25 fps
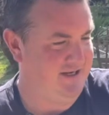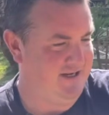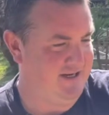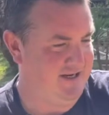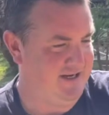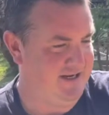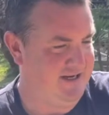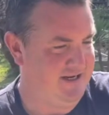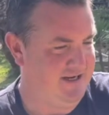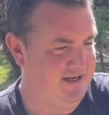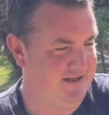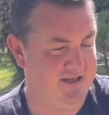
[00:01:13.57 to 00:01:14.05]

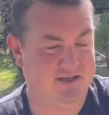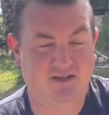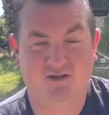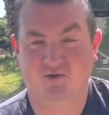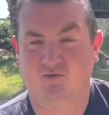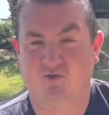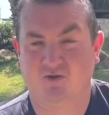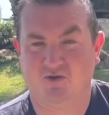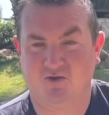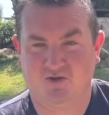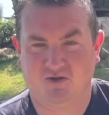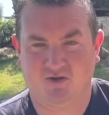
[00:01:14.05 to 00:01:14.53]
and they do
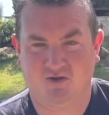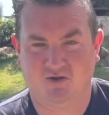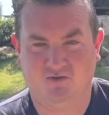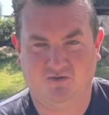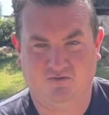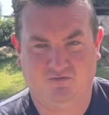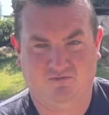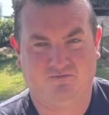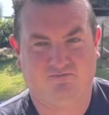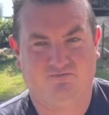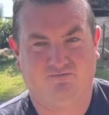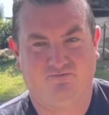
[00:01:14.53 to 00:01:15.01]
1 or 2
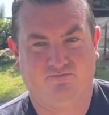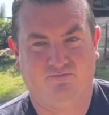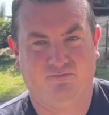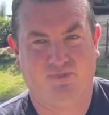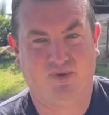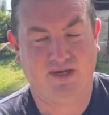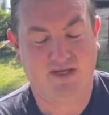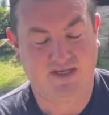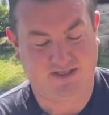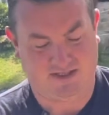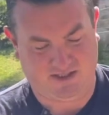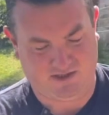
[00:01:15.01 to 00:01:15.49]

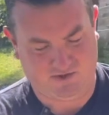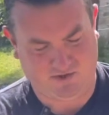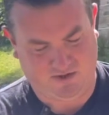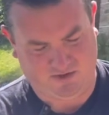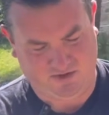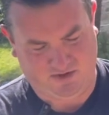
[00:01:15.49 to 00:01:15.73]
beers as well.